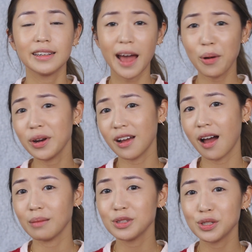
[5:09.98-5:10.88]
Now when it
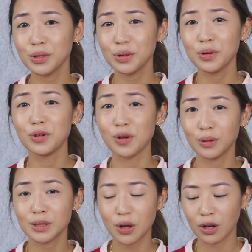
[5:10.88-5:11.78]
comes to
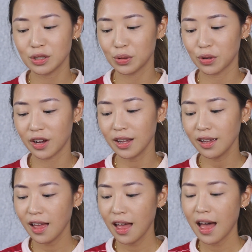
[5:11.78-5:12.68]
nose
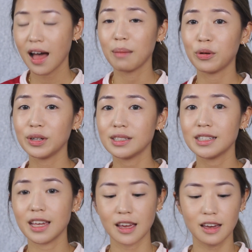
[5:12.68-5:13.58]
contouring, I'm going to
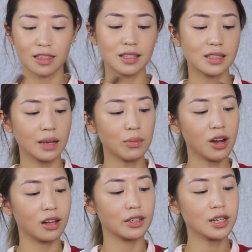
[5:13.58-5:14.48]
take the same
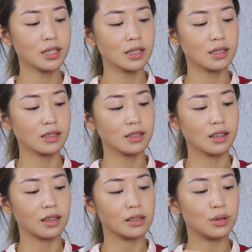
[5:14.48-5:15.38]
colors
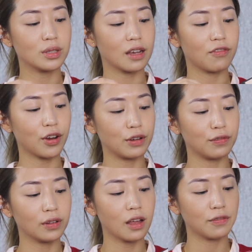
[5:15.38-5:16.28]
using a very
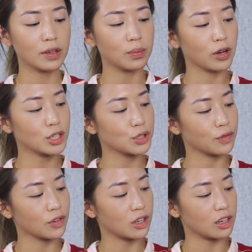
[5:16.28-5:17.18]
fluffy brush
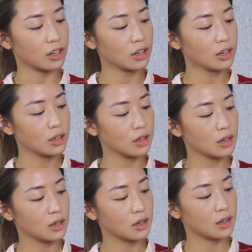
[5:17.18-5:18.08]
over here.
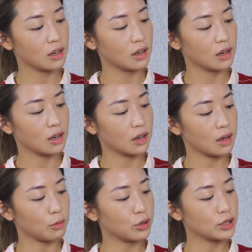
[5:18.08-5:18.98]

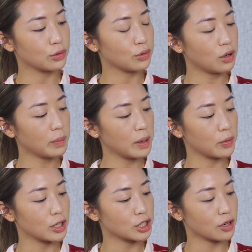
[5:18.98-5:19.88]
I'm going to roll my
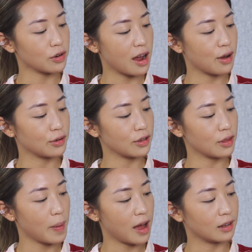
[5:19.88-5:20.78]
brush around
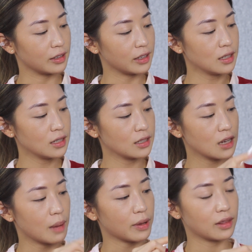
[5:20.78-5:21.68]
the palette,
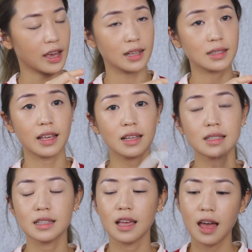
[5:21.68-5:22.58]
tap out the
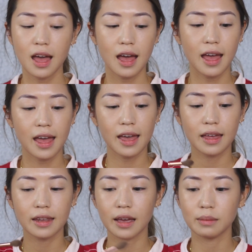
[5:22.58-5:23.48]
excess,
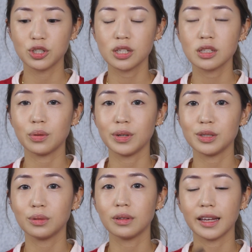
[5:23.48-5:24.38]
and I'm just going
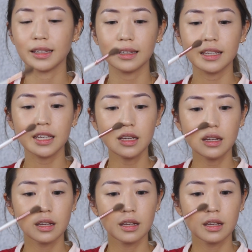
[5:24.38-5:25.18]
to lightly